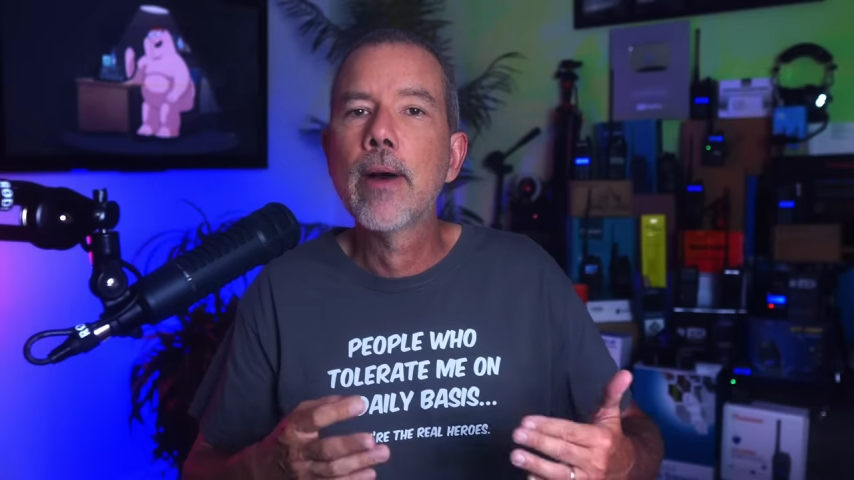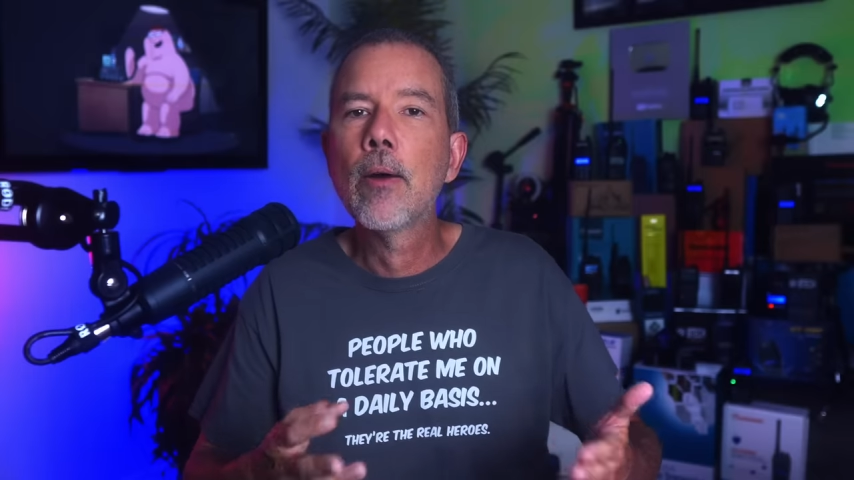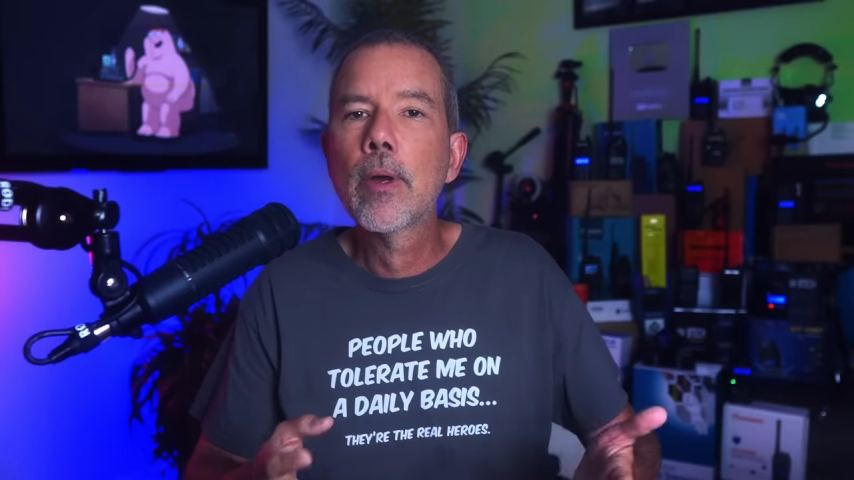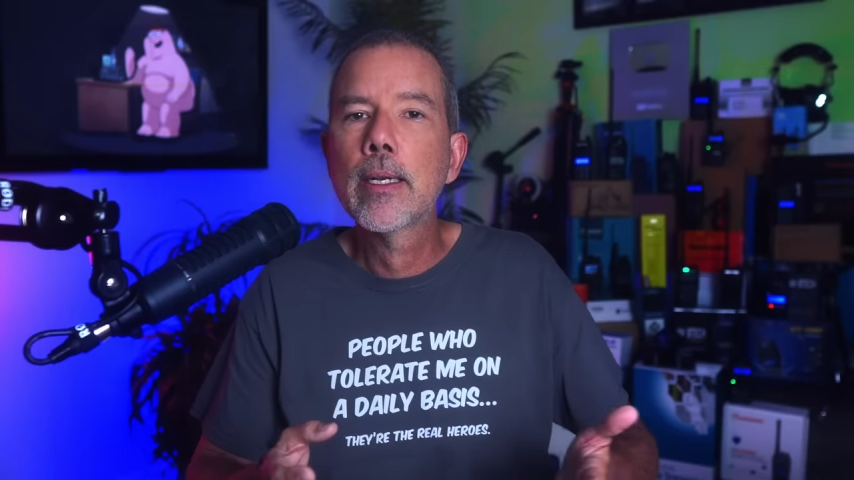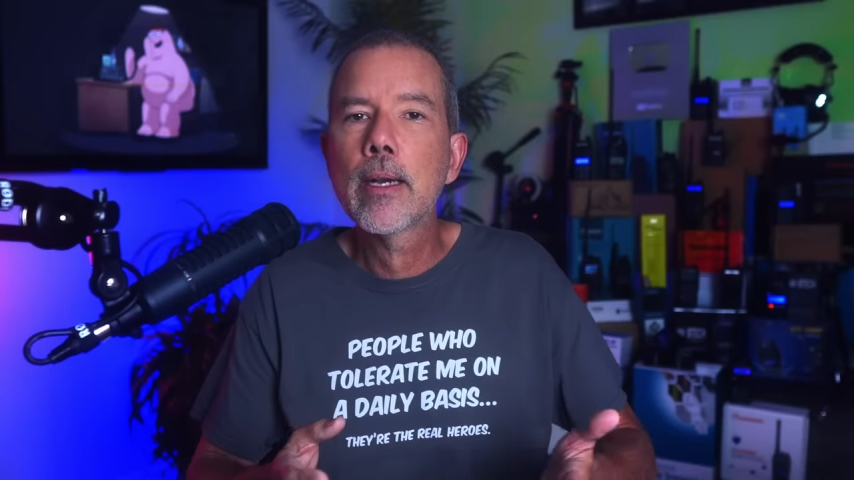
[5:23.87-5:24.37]
I
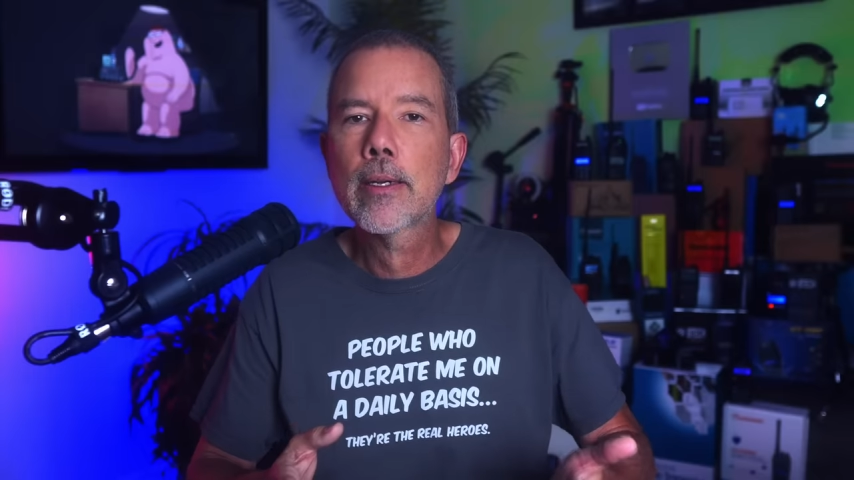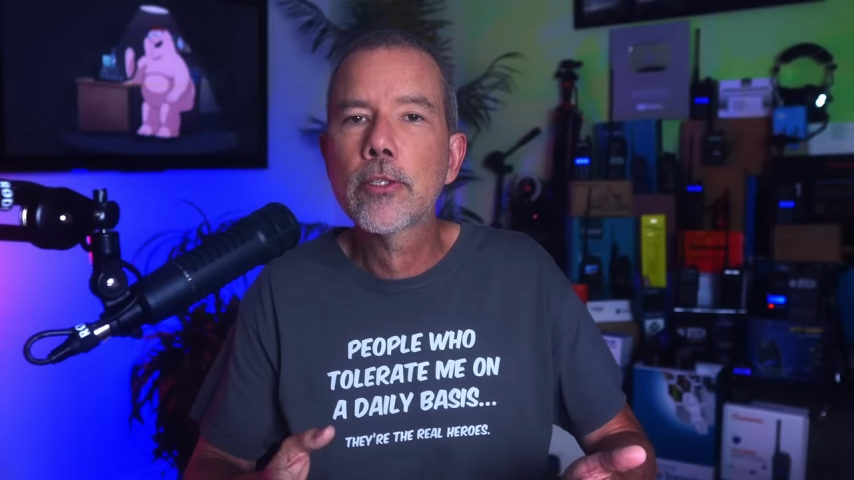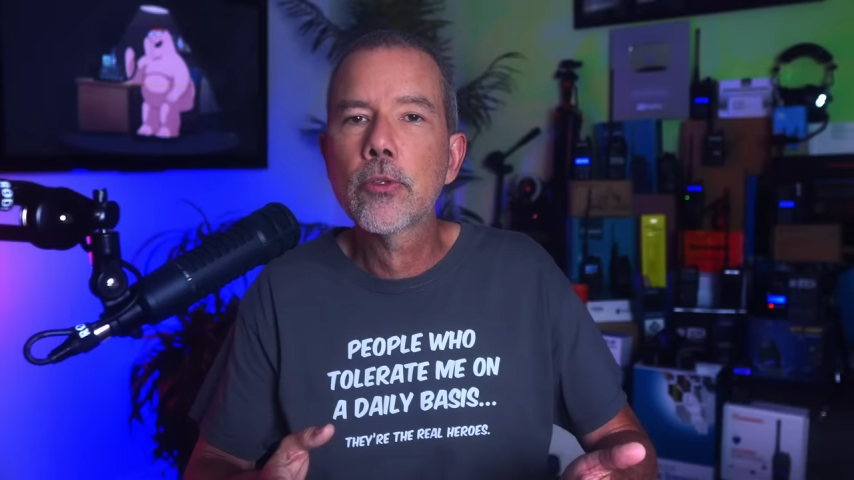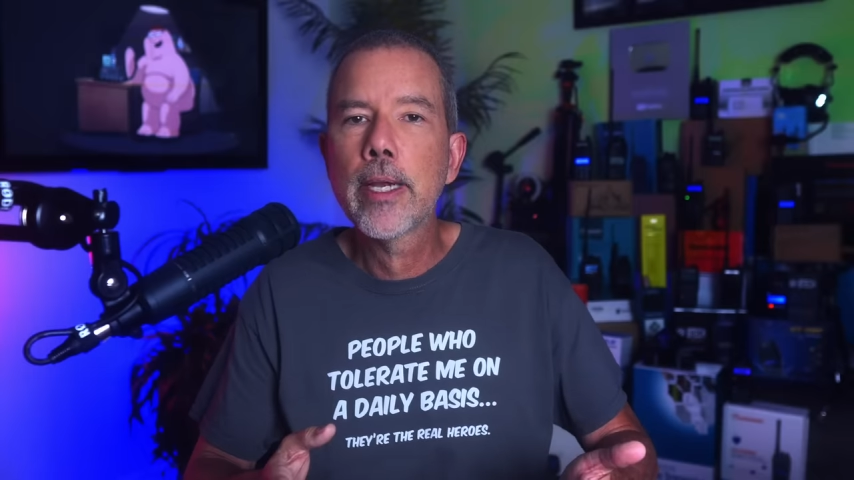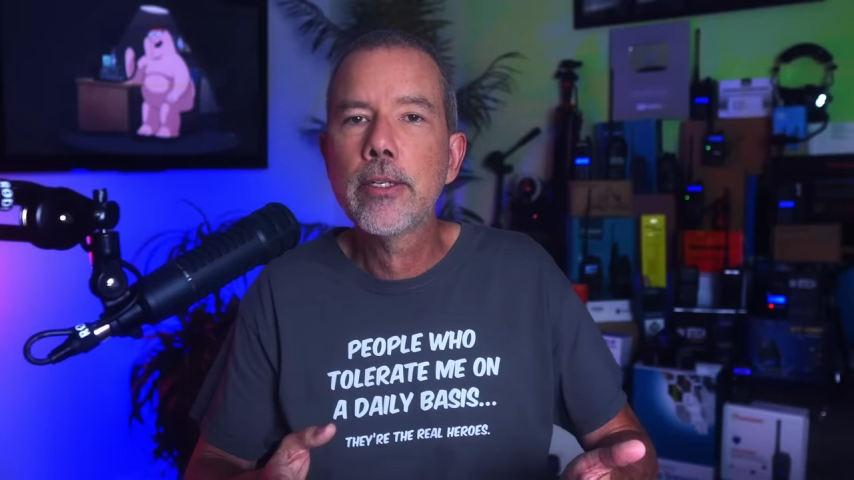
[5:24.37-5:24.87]
want to talk to
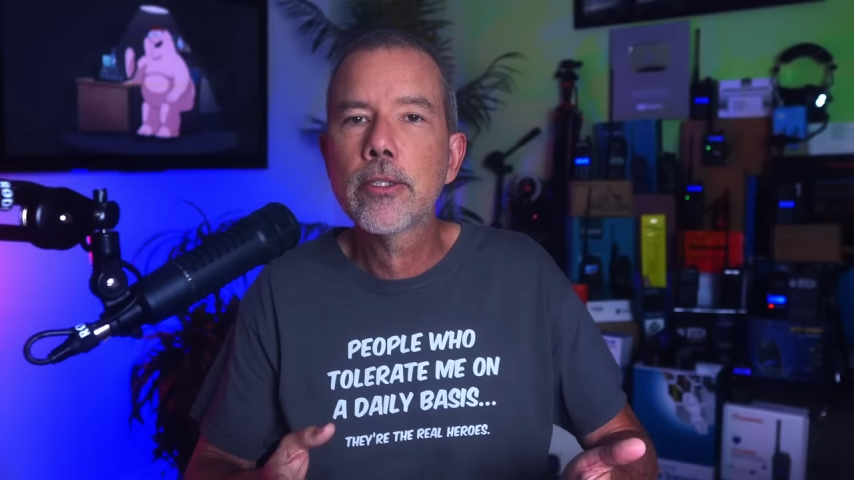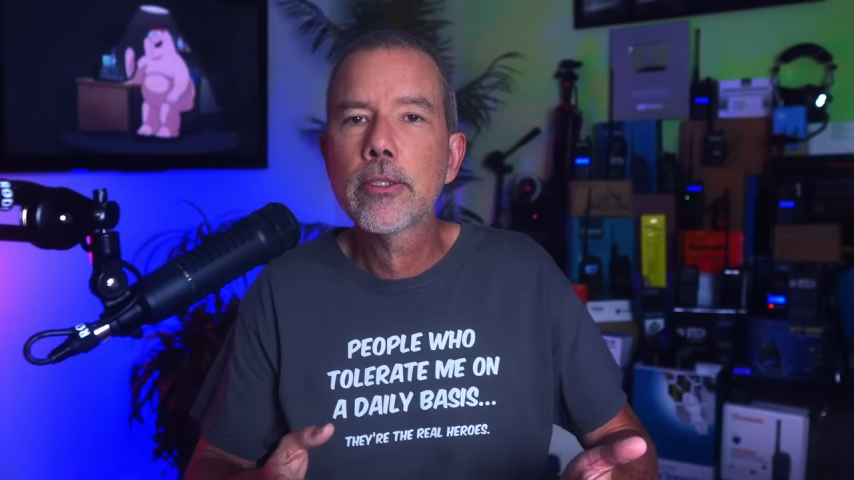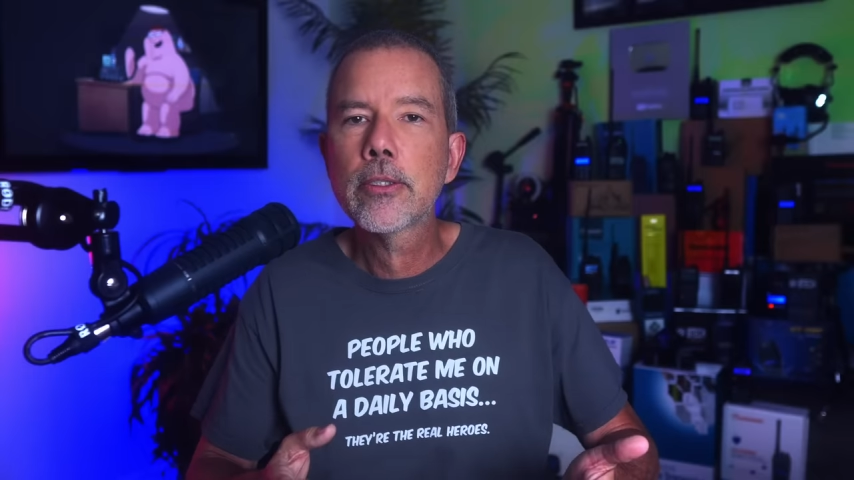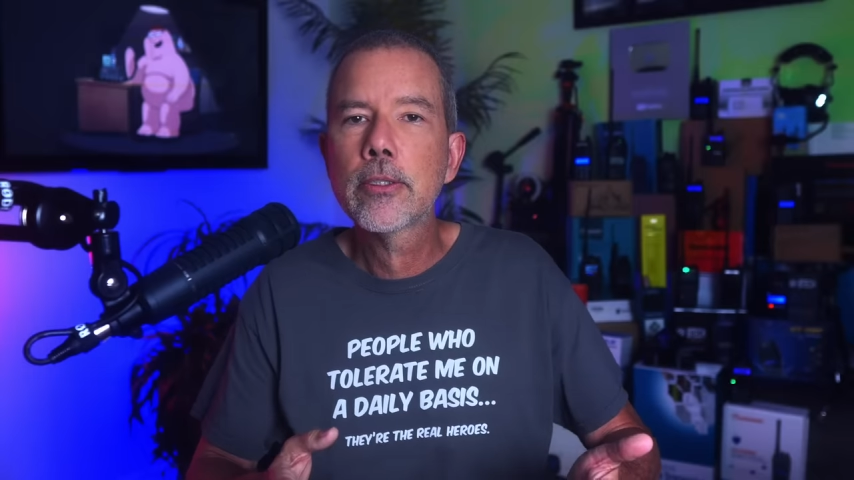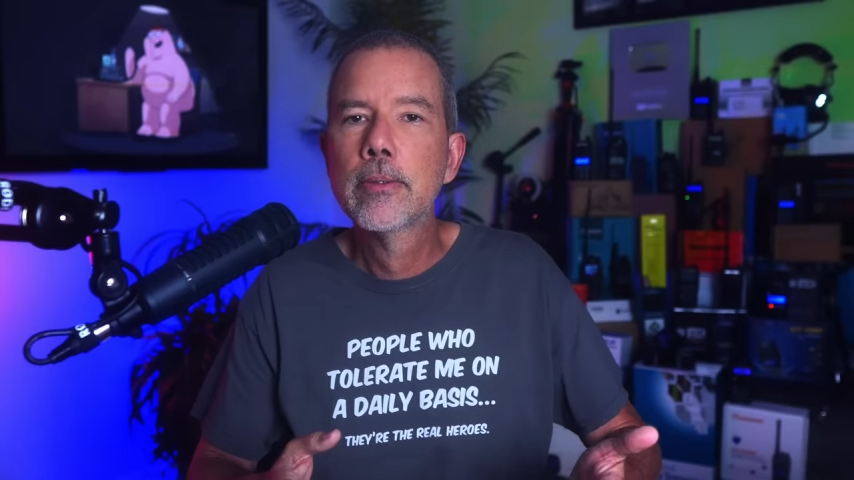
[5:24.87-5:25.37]

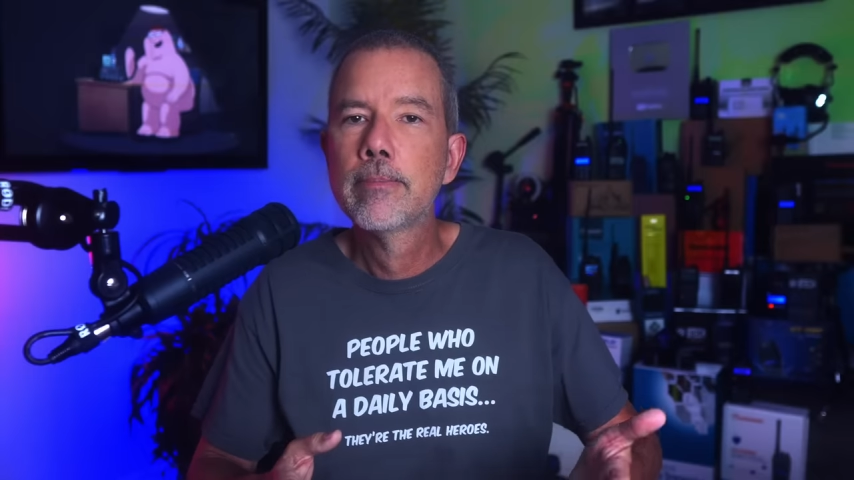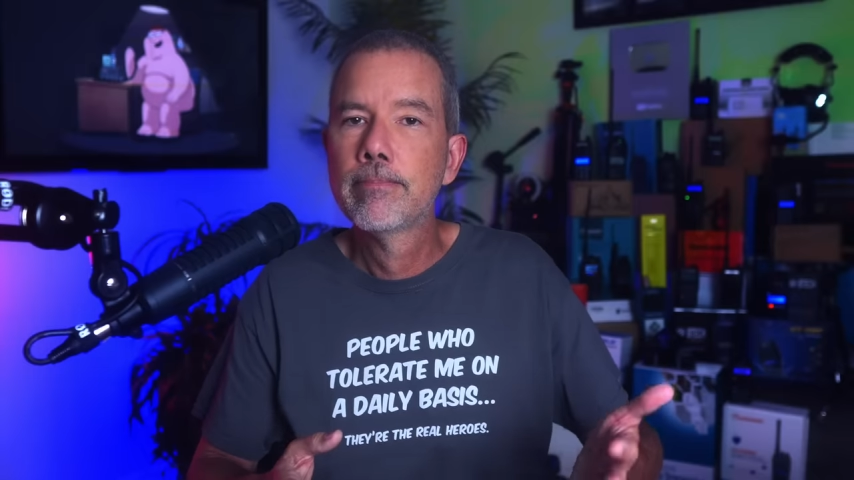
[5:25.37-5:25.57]
strangers,